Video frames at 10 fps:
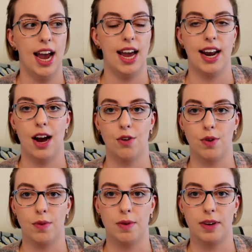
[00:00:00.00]
And how do
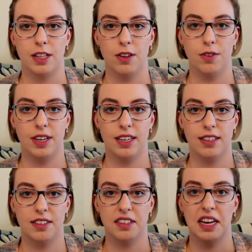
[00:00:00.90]
I want my
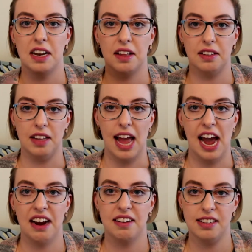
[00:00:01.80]
clothing to like
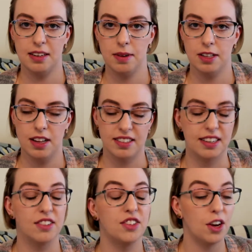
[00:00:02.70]
act in my
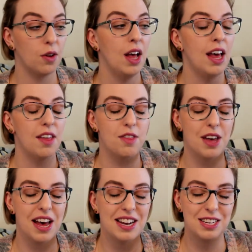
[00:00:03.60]
closet? So
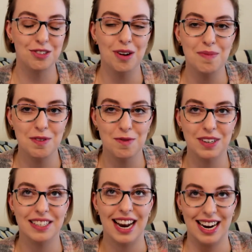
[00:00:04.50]
the descriptive
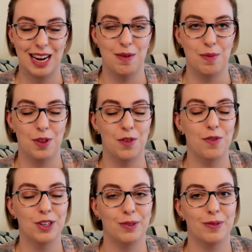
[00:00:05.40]
words that I came up with, the
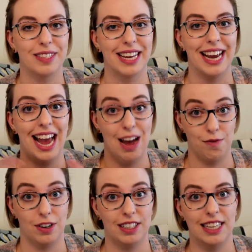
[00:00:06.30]
first one was like
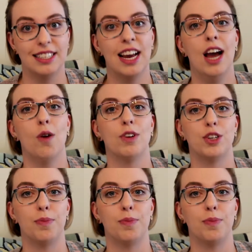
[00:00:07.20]
effortless, which